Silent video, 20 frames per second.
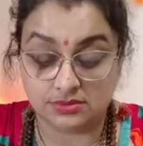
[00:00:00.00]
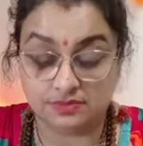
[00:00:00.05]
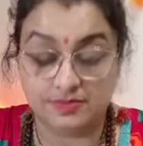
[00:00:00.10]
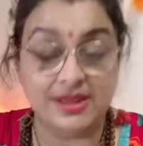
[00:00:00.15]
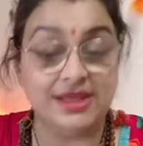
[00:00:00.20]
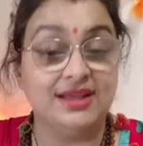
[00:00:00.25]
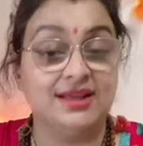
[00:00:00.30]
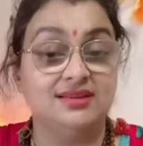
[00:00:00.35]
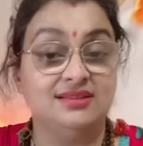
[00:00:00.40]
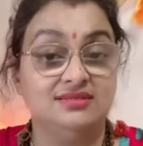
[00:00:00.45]

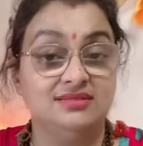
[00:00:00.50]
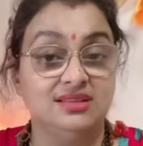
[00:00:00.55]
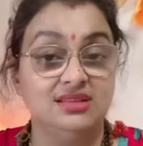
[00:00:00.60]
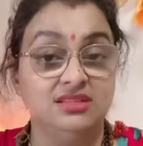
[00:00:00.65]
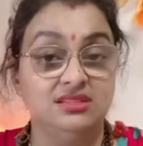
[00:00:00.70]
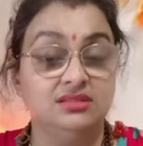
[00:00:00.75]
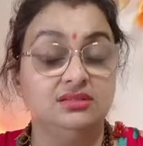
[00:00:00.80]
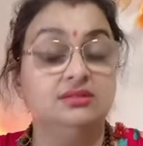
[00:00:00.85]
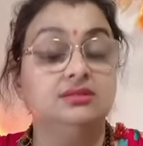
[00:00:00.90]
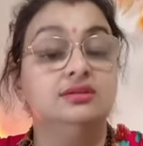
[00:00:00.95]
make a
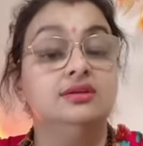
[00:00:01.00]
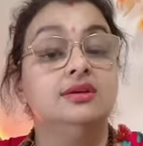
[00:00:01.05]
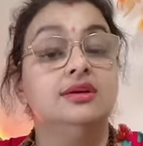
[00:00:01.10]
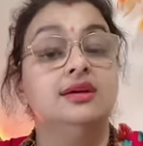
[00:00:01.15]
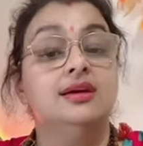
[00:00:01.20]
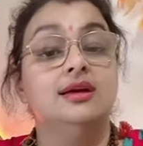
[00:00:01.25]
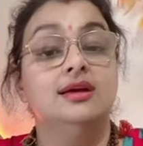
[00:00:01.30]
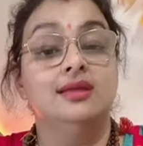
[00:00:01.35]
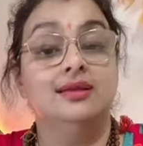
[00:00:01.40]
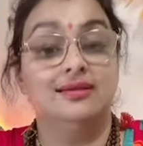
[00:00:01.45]
decision
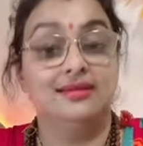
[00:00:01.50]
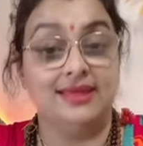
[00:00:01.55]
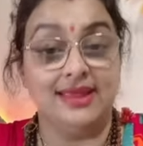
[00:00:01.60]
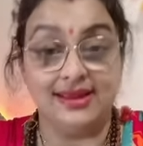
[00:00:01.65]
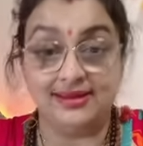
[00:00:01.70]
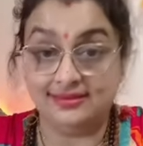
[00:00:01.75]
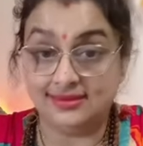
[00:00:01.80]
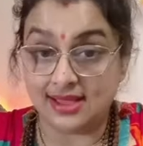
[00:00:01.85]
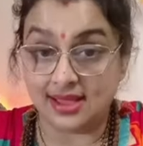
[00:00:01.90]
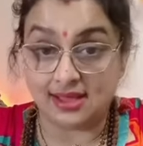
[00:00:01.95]

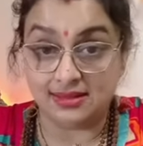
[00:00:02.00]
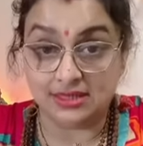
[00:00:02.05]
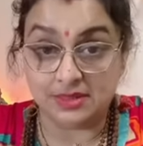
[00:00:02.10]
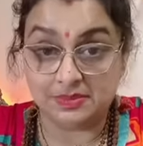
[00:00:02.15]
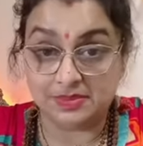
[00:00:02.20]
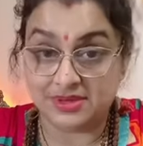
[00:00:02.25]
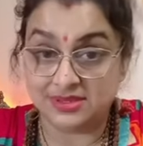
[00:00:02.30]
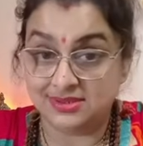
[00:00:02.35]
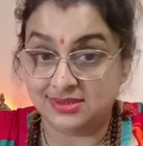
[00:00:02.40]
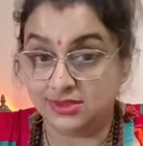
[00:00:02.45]
let the other
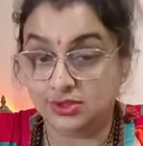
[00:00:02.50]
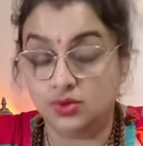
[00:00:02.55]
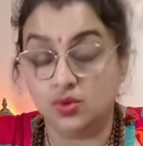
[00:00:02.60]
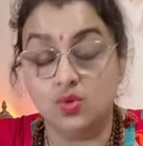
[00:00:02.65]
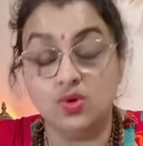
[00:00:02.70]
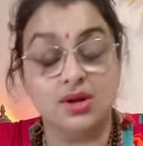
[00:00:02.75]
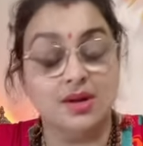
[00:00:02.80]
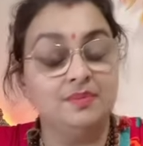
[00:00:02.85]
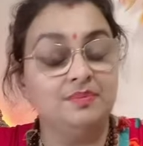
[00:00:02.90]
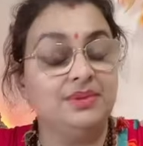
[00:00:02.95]
person
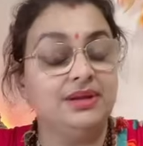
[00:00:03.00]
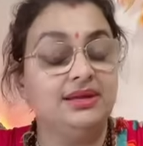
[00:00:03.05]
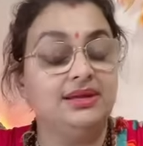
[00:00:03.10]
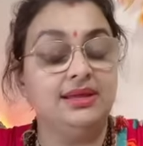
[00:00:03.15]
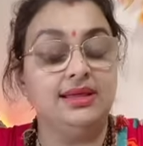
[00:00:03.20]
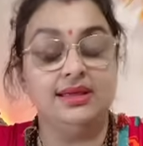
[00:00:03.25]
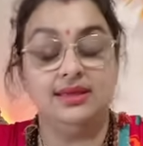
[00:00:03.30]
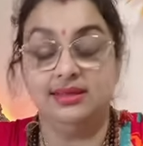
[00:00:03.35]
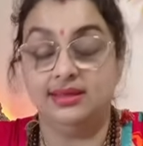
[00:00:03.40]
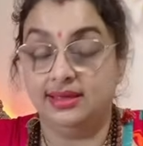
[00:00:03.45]
go
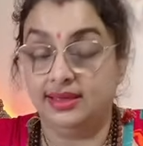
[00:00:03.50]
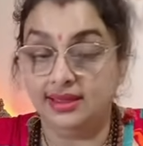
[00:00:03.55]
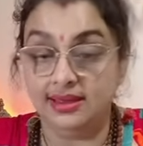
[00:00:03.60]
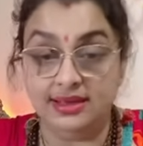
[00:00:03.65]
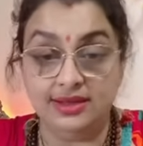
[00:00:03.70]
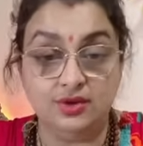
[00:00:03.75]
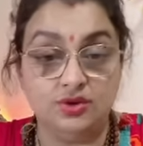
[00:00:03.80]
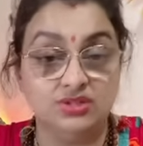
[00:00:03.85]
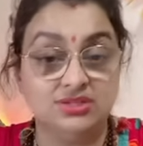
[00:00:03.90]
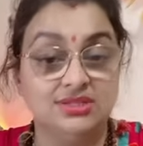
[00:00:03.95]
completely heal
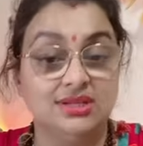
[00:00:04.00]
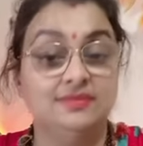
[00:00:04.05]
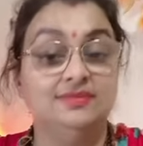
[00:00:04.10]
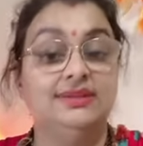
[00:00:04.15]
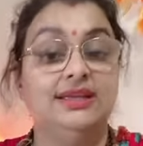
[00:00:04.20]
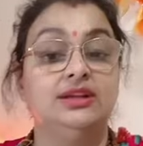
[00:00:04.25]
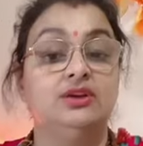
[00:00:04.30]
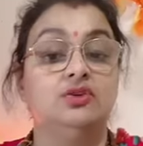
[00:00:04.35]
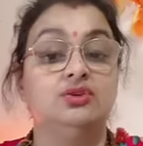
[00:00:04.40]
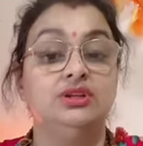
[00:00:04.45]
yourself
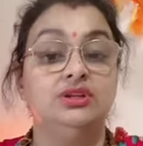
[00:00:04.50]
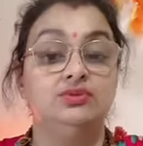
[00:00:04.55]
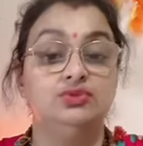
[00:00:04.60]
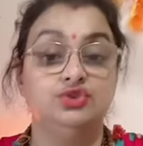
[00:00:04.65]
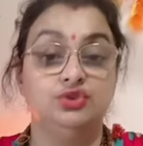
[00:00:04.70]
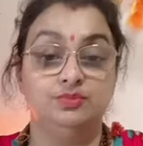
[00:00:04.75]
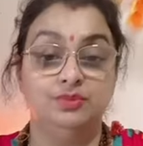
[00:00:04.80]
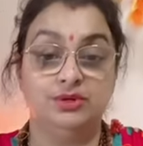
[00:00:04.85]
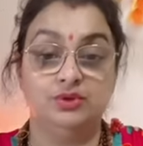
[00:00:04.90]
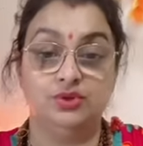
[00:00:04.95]
then only you
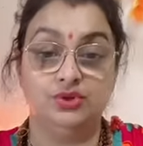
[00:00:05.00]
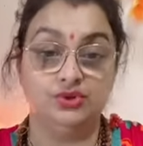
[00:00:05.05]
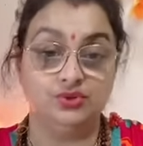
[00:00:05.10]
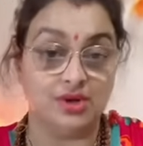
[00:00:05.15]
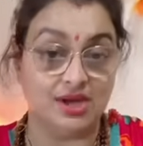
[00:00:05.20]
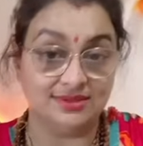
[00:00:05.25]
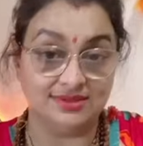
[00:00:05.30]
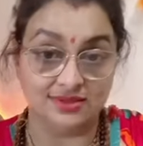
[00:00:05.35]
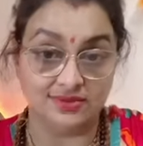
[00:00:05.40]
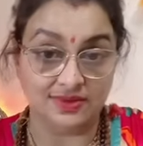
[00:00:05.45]
should be going
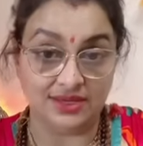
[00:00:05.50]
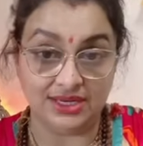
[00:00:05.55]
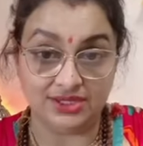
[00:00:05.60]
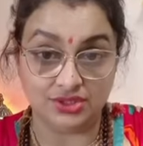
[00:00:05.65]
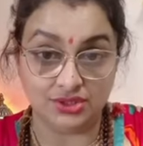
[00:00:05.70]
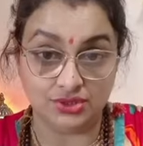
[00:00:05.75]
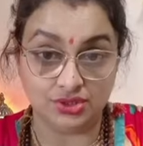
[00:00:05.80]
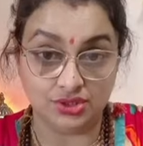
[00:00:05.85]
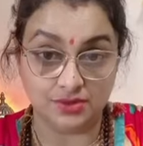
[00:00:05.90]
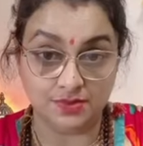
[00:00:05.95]
to other
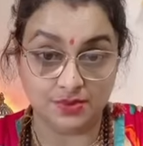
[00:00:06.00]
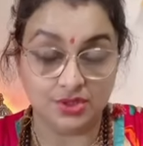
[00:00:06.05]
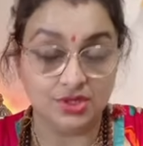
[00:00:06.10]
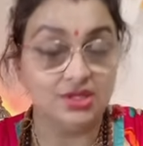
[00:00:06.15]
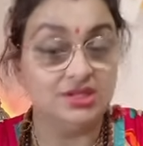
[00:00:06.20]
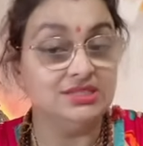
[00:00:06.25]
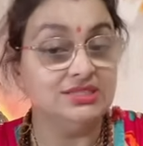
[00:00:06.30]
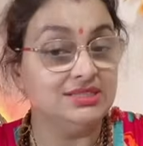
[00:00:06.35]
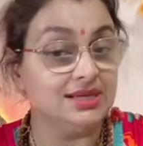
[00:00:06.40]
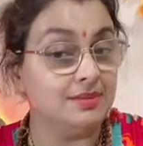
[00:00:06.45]
relationship
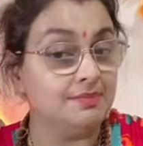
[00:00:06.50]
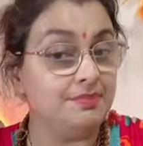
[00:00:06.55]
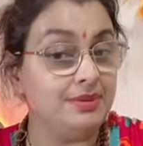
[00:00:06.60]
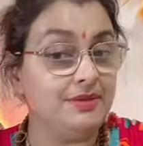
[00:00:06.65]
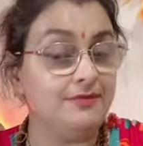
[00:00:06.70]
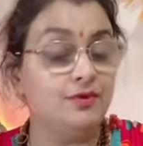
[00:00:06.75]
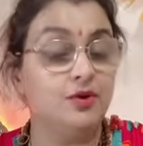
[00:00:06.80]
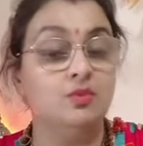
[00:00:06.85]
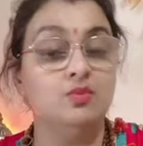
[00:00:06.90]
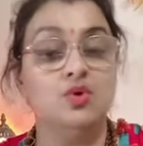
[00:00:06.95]

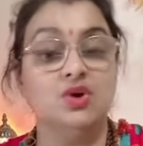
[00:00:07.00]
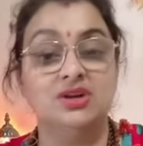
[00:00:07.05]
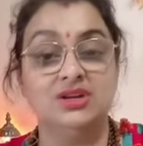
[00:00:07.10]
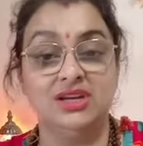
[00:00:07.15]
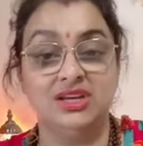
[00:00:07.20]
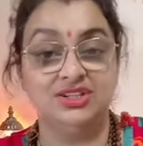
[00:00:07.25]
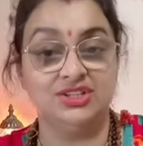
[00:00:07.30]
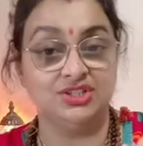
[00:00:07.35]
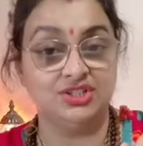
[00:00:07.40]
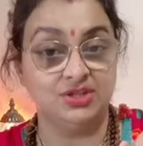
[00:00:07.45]
jumping from one
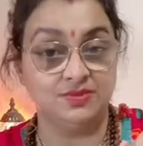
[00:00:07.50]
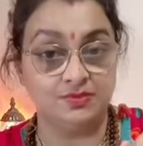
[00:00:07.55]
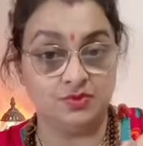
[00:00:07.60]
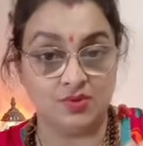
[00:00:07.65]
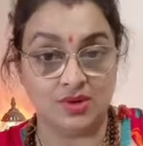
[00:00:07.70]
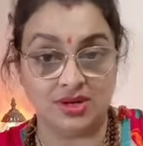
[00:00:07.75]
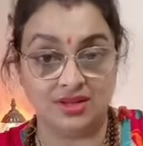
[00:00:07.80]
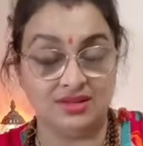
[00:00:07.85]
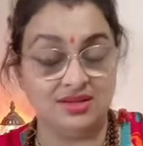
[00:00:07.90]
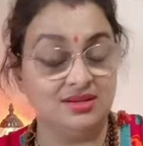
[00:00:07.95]
relationship to
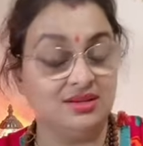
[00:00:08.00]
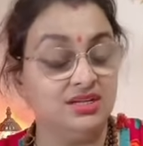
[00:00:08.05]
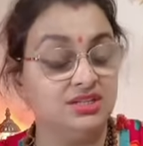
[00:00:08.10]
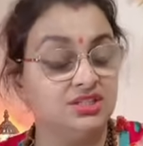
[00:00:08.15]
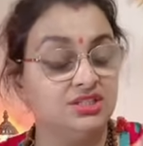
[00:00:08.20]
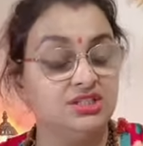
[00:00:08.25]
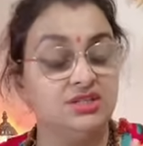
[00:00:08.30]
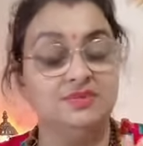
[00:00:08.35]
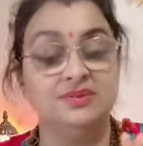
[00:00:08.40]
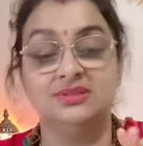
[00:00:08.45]
another
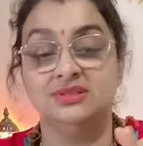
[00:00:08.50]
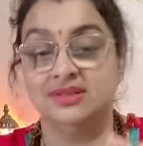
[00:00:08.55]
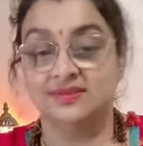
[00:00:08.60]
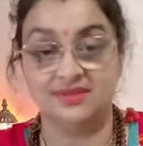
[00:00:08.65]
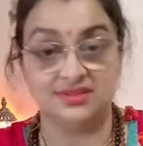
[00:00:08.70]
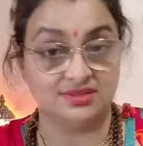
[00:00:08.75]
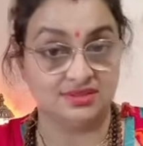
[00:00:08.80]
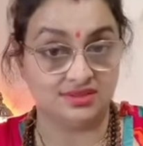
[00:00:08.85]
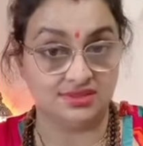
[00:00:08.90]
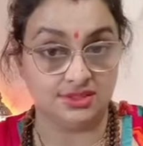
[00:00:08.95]
relationship is
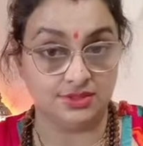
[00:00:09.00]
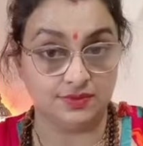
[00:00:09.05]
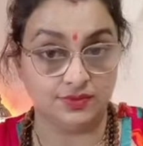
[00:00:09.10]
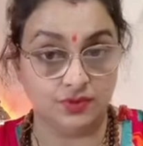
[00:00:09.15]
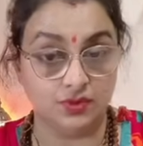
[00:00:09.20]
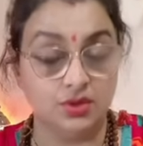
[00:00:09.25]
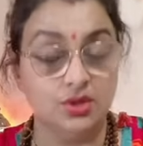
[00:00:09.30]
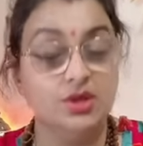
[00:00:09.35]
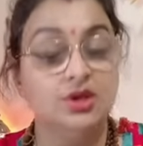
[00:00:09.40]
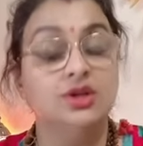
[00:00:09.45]
never
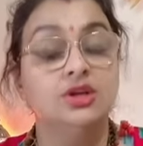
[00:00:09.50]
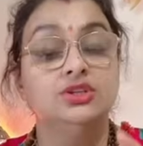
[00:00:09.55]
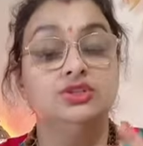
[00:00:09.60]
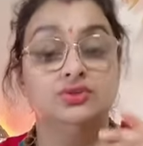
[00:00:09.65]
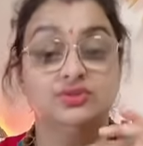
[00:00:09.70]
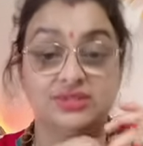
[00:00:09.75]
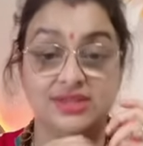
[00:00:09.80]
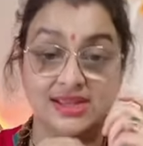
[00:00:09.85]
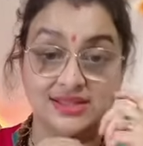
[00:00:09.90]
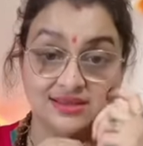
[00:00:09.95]
successful
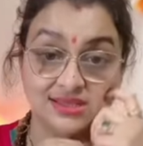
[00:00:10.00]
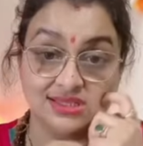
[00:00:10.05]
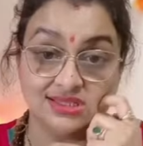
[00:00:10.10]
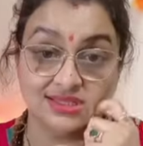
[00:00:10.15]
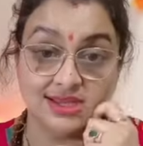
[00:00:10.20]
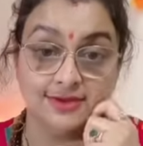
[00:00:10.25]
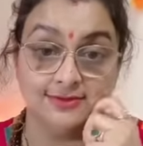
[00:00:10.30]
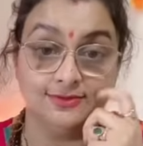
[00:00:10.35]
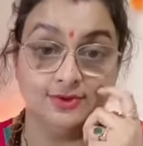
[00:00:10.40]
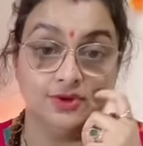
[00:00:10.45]
so take this
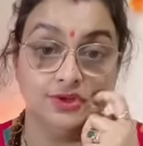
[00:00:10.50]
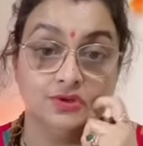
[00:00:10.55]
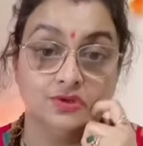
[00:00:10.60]
time for